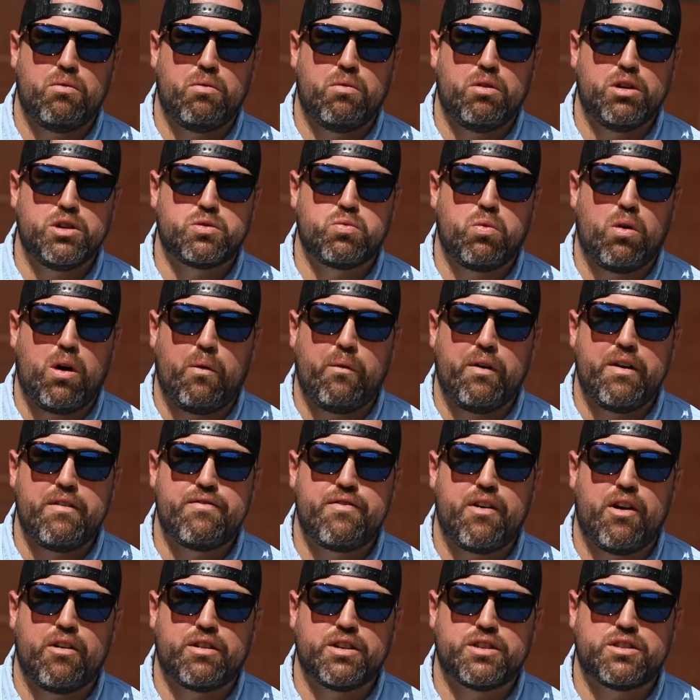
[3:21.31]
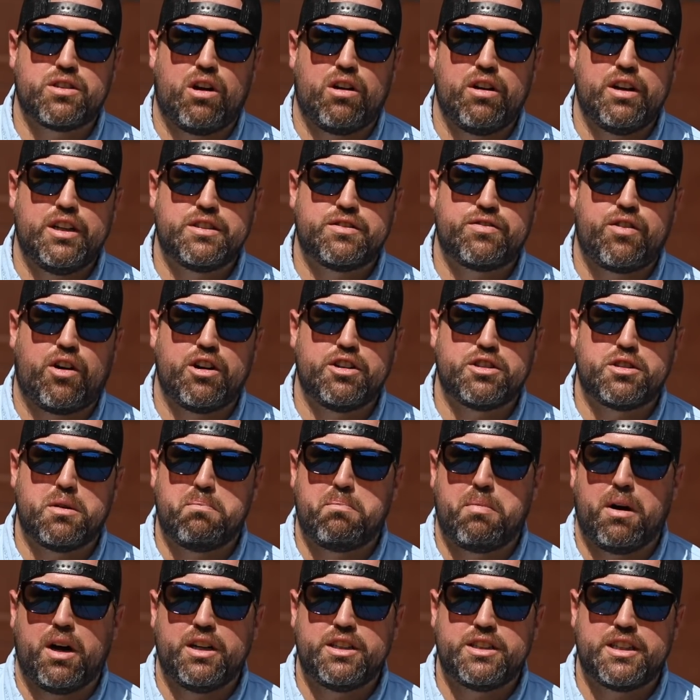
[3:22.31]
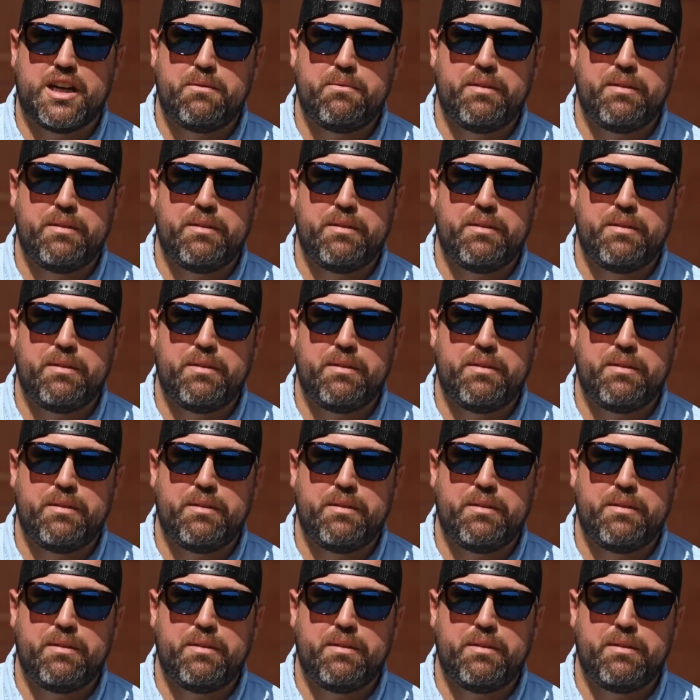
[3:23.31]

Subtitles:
was what we focused on as far as the budget.